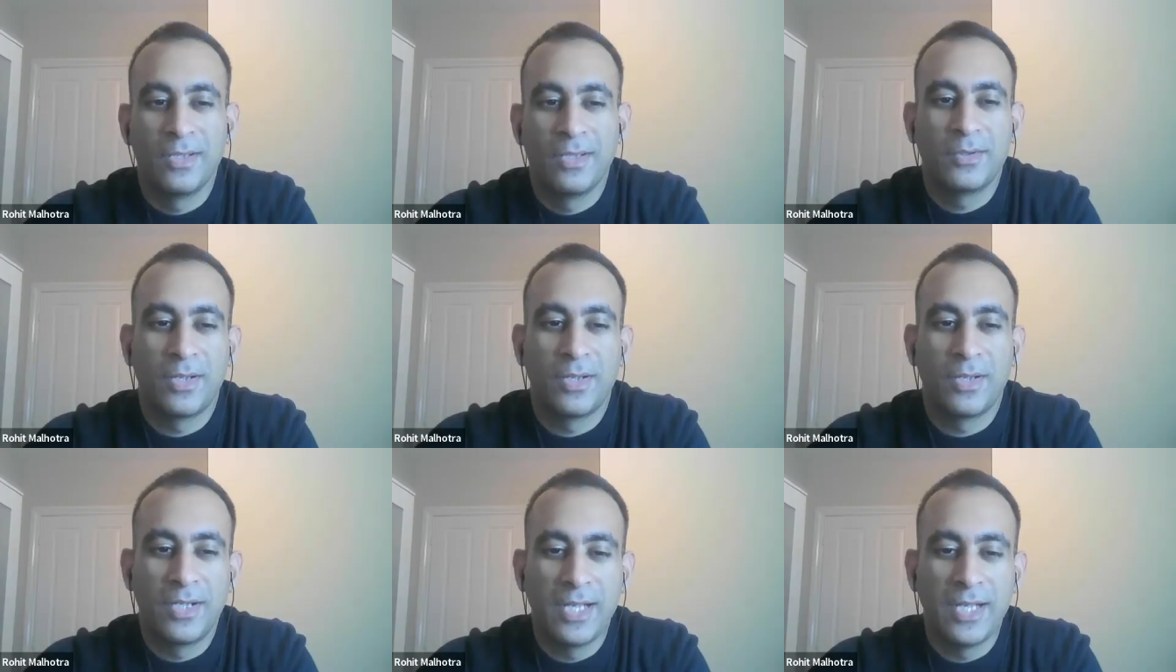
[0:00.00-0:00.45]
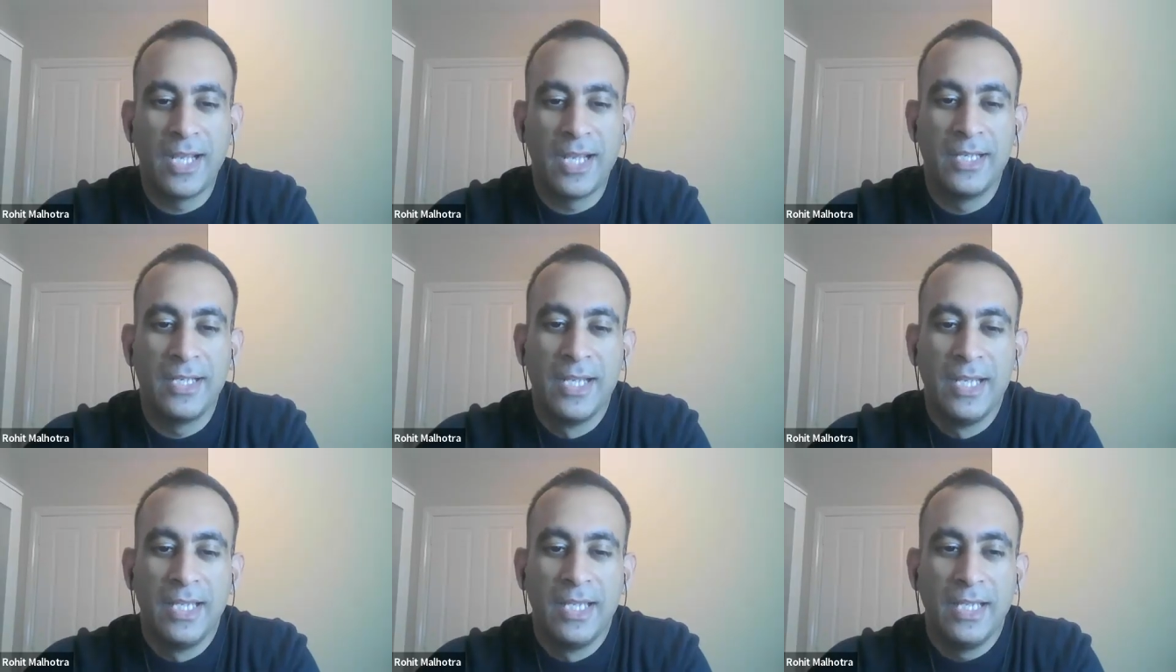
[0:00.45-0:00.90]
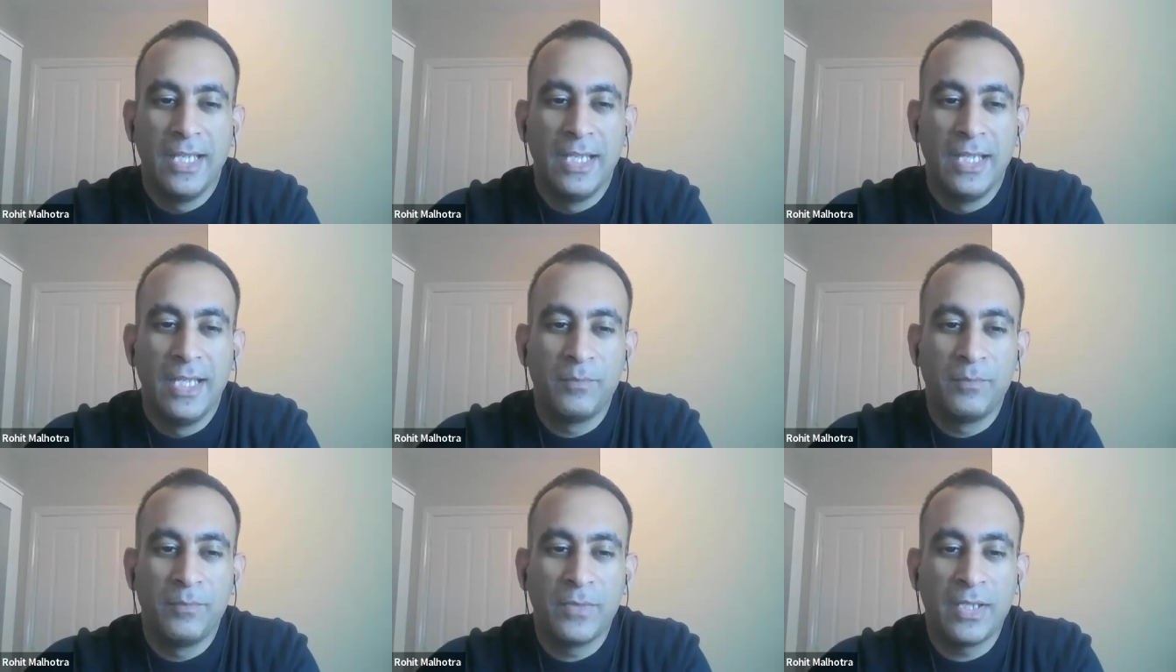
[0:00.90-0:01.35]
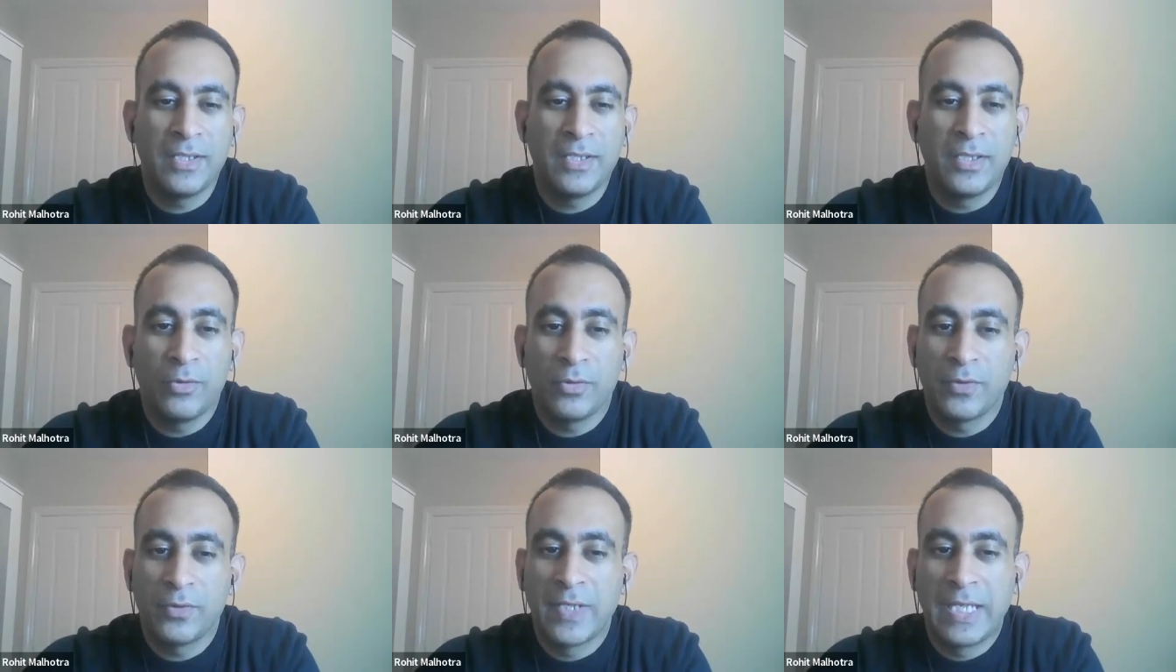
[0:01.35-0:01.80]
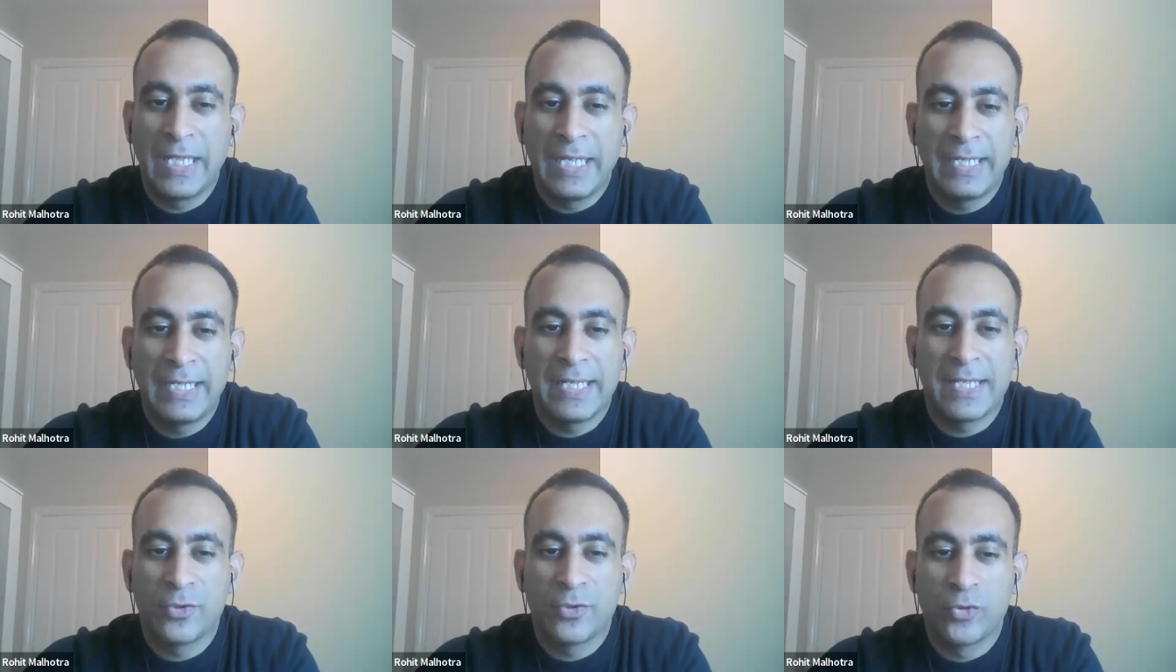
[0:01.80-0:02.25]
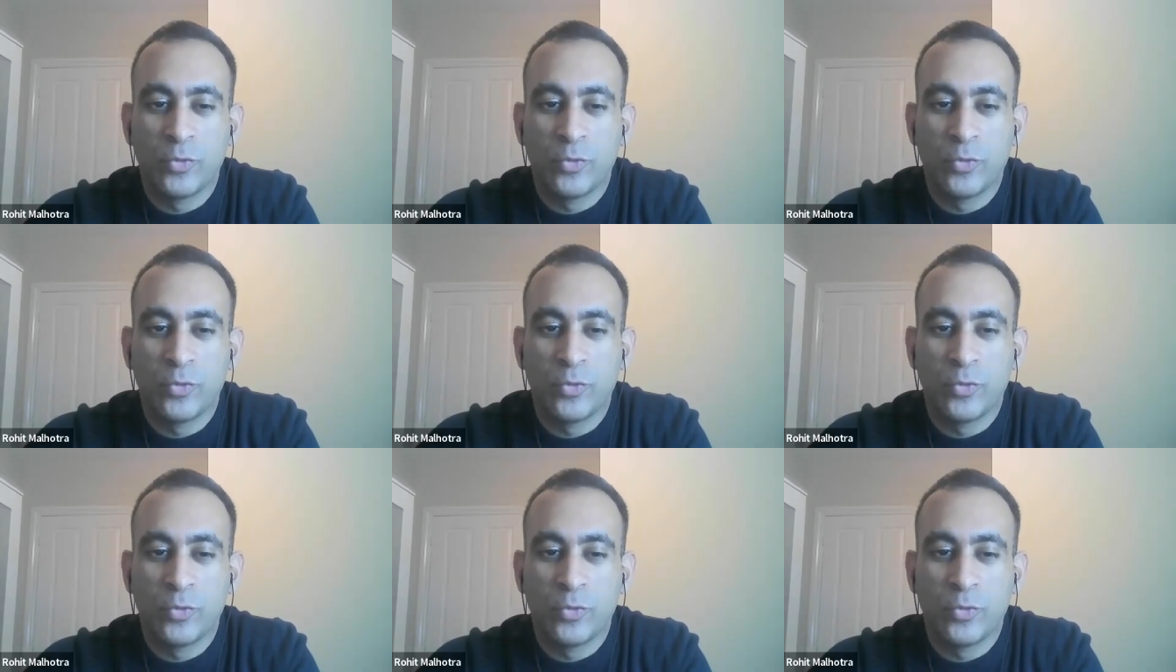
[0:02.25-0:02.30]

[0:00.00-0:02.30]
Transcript: Got it. And creating